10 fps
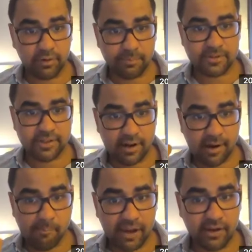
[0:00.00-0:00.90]
represented
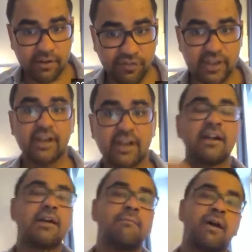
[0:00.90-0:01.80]
a minor figure
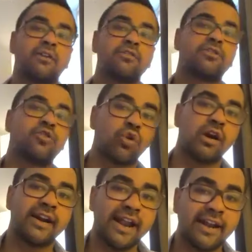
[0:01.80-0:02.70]
compared to the
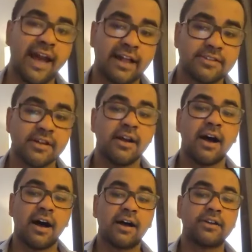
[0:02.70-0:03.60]
total net ads
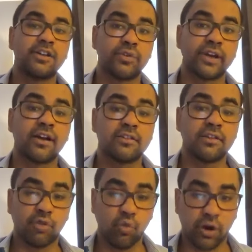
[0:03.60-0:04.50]
during
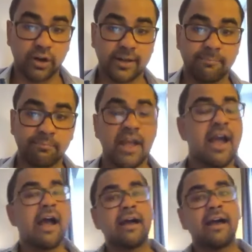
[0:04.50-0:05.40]
the quarter.
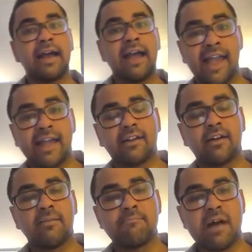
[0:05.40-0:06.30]

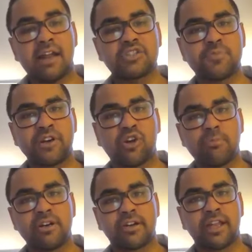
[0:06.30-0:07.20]
Again, management
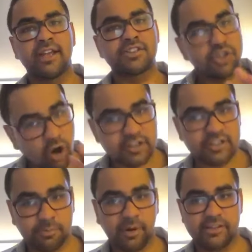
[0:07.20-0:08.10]
commentary is not
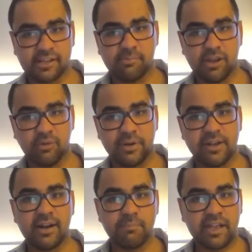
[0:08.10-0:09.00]
surprising in my
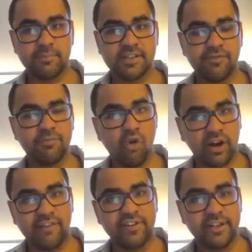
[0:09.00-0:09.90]
opinion and becomes even
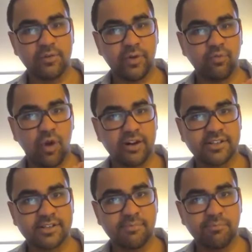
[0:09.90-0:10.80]
more evident when one
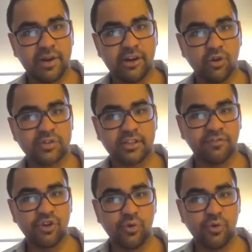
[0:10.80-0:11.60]
simply looks at the